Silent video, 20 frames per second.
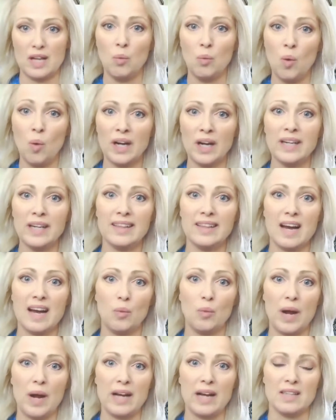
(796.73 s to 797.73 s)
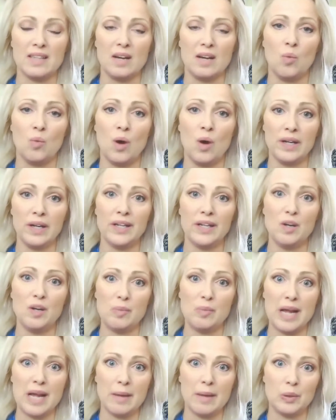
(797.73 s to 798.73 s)
I wanted it that way because I want you to
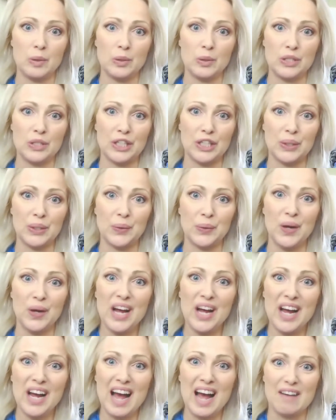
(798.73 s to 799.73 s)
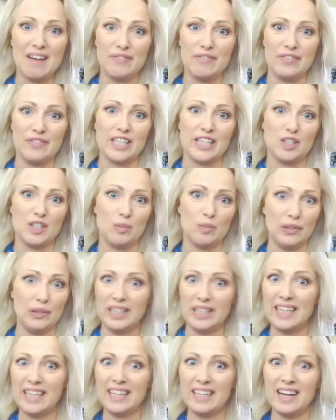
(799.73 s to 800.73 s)
be able to have
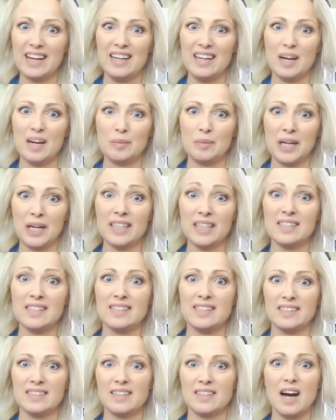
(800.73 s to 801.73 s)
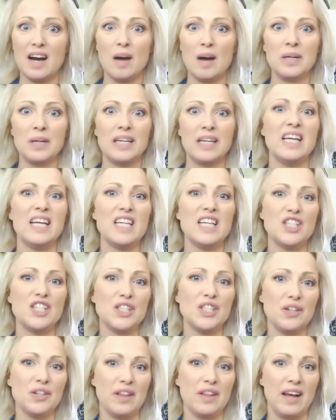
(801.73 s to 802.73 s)
flexibility, and I'm gonna
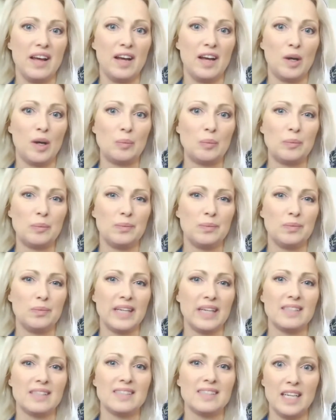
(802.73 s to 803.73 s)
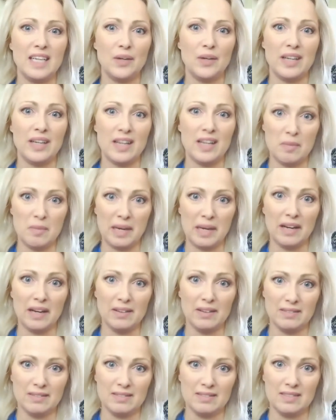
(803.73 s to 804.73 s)
issue them, like send you an
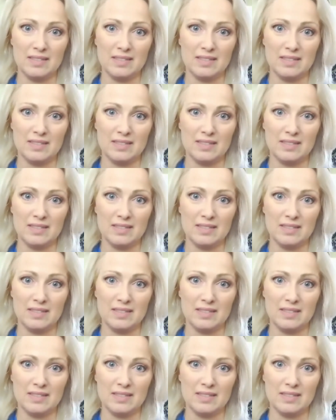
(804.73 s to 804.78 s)
email